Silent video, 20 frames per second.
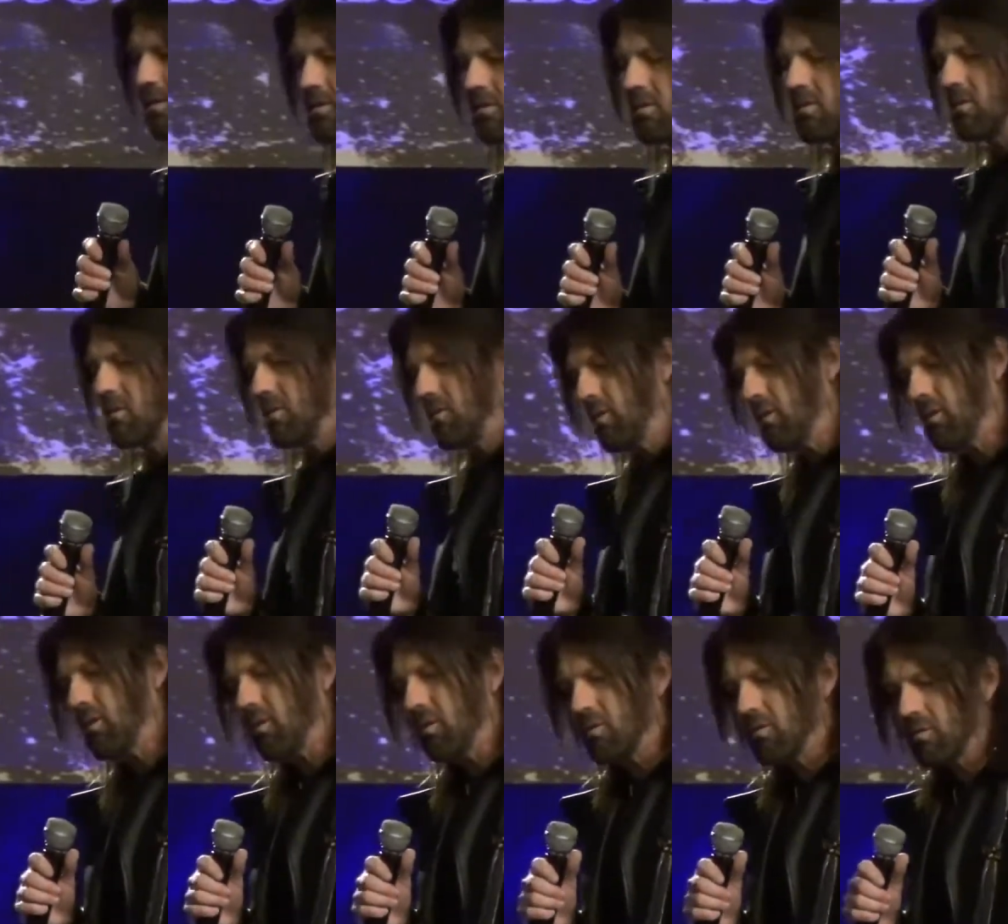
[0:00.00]
you
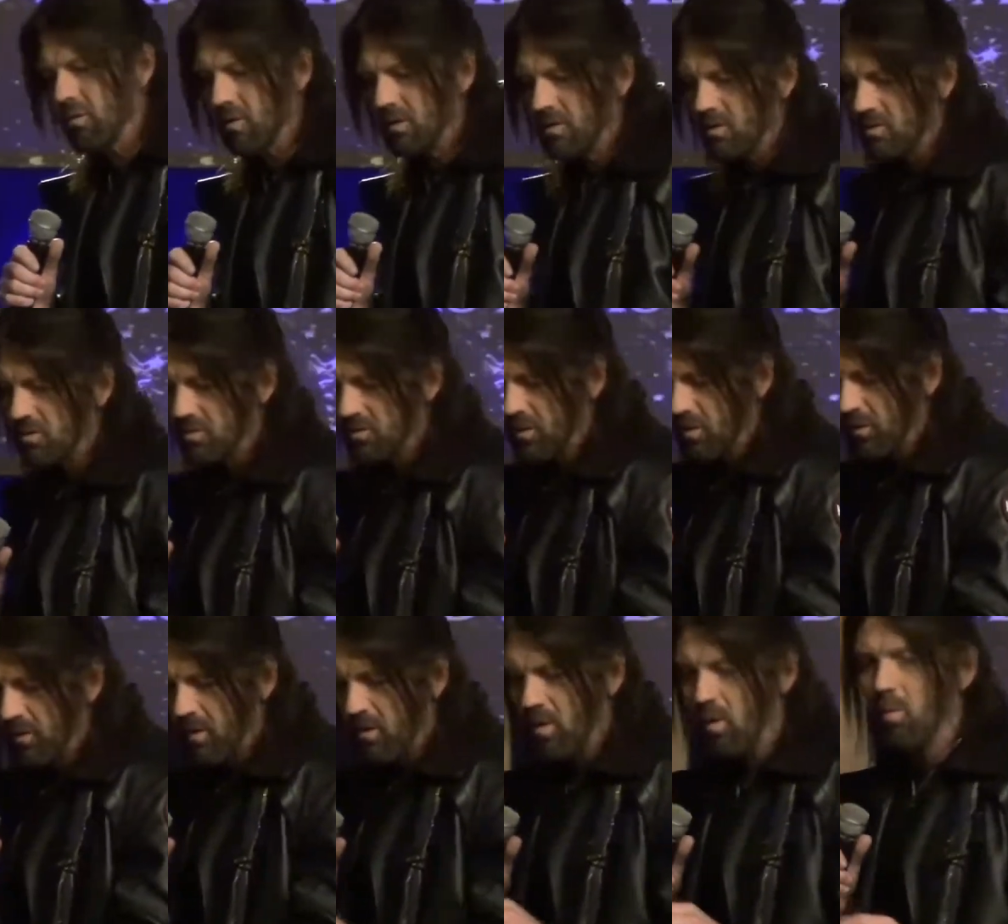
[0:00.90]
know, they just do
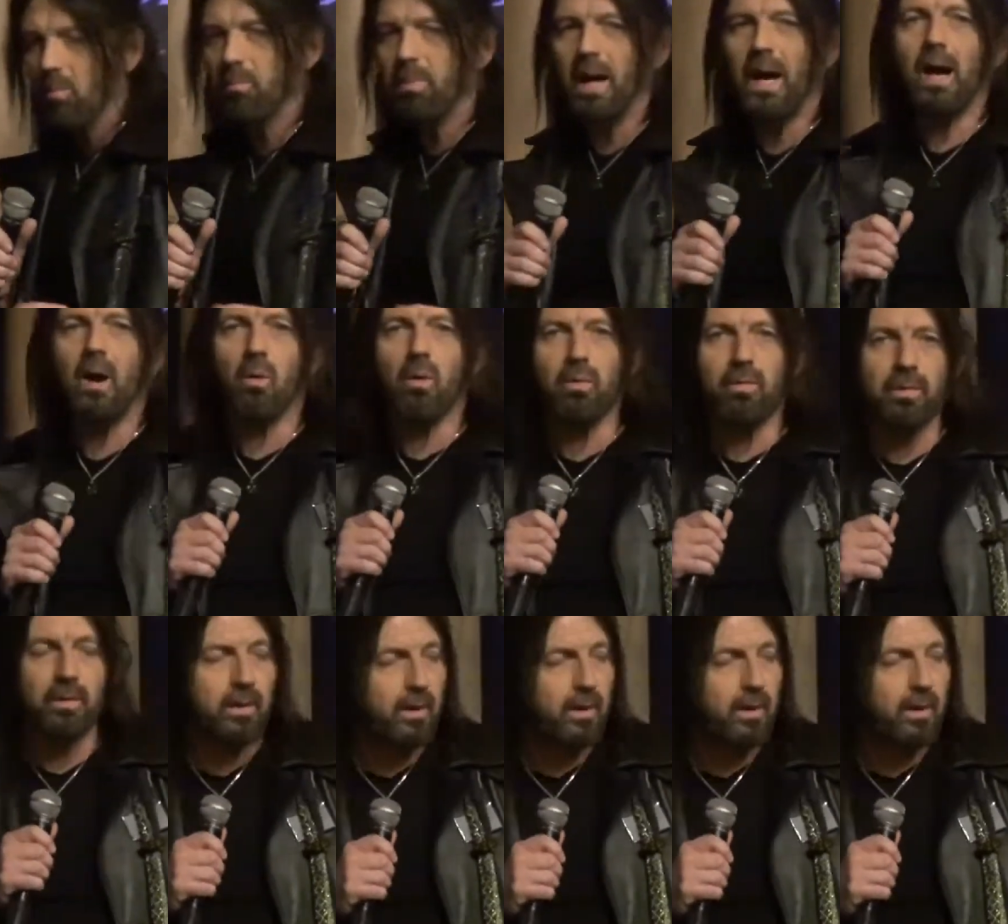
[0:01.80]
their own power thing.